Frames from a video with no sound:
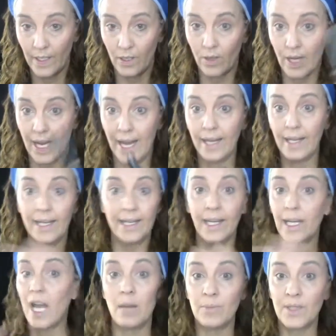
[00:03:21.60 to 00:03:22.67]
Okay. And
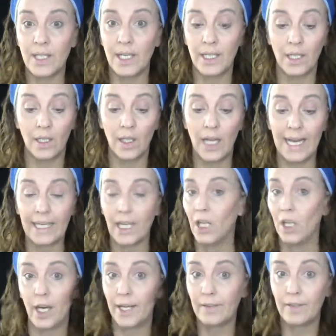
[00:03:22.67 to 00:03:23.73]
it comes in like a
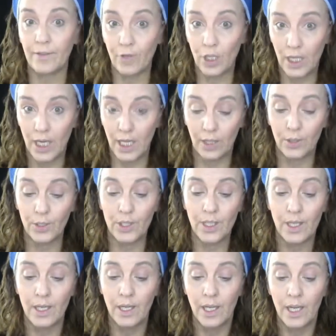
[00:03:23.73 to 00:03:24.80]
lot of different colors
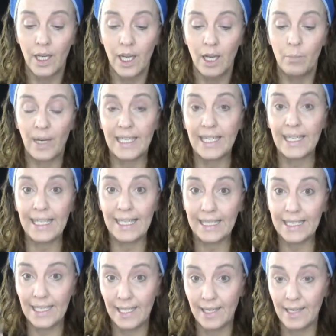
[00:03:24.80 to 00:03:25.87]
but
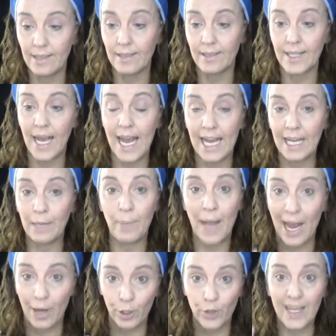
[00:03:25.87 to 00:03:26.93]
it is a
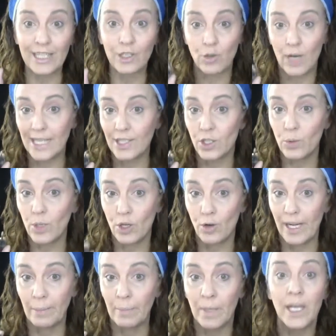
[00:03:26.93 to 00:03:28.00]
powder that dries to a
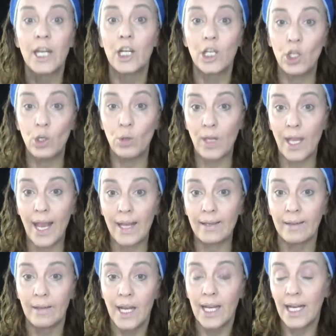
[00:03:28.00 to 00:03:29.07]
cream. You
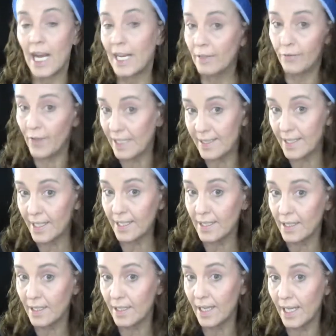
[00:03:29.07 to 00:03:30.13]
can kind of fix it.
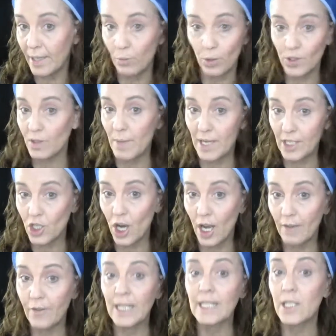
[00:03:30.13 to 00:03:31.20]
It will smudge
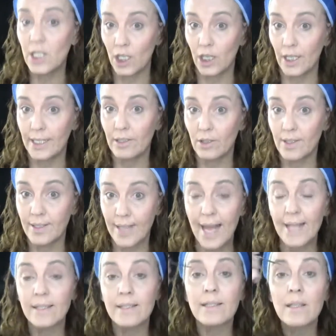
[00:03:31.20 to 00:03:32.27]
off until it
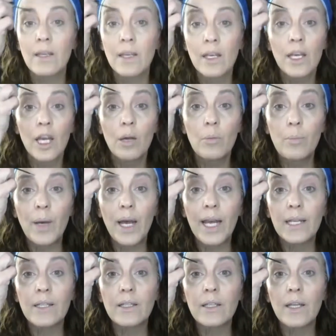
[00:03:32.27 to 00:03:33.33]
sets.
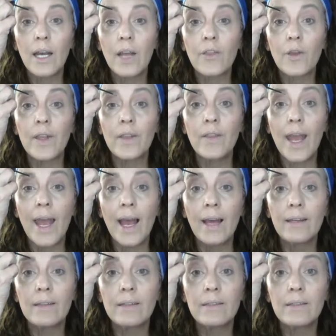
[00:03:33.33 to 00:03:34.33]
But other than that,